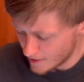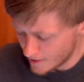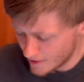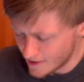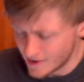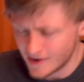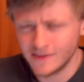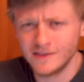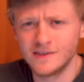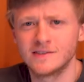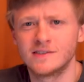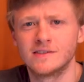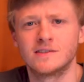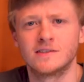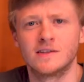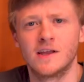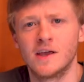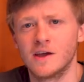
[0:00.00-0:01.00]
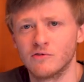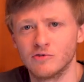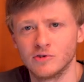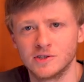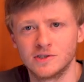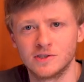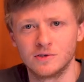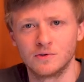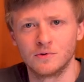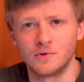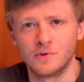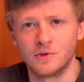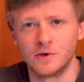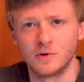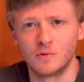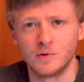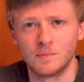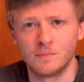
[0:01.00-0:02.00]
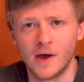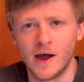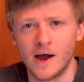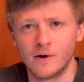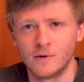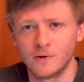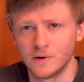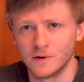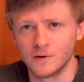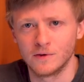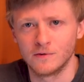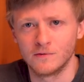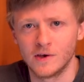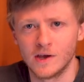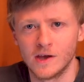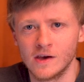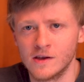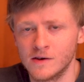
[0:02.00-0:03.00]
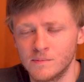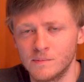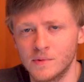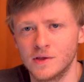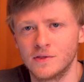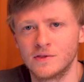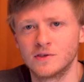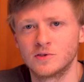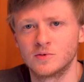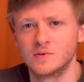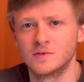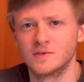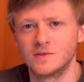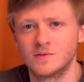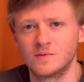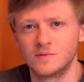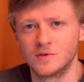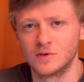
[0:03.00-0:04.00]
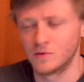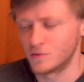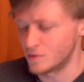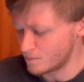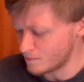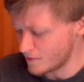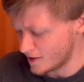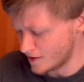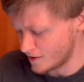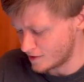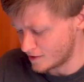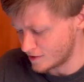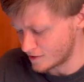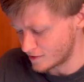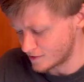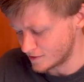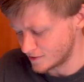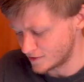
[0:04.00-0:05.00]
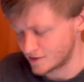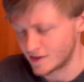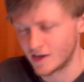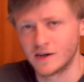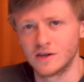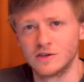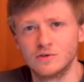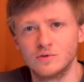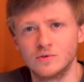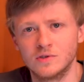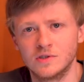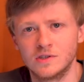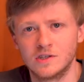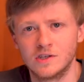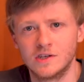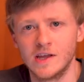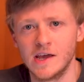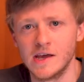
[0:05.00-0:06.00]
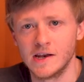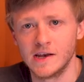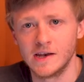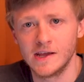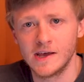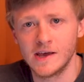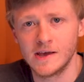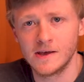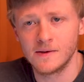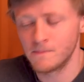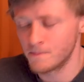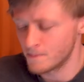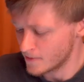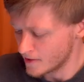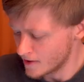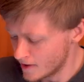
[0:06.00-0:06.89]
And this isn't every single thing we power in the van, but this was, you know, the main things kind of used day to day.